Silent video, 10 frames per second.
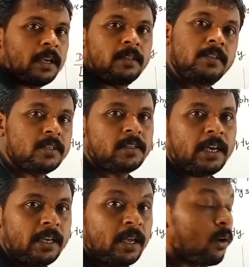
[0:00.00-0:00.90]
This is
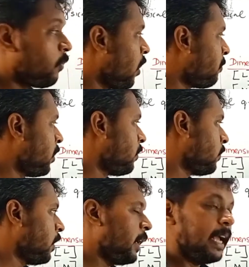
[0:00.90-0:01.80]
the formula
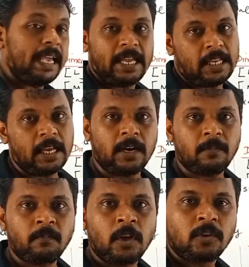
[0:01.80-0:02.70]
for area.
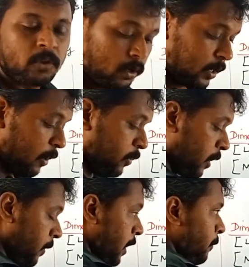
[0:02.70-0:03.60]
So now
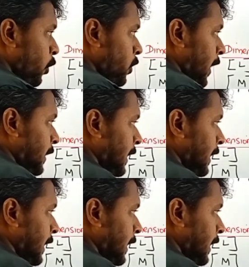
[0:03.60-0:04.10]
I'm going to write the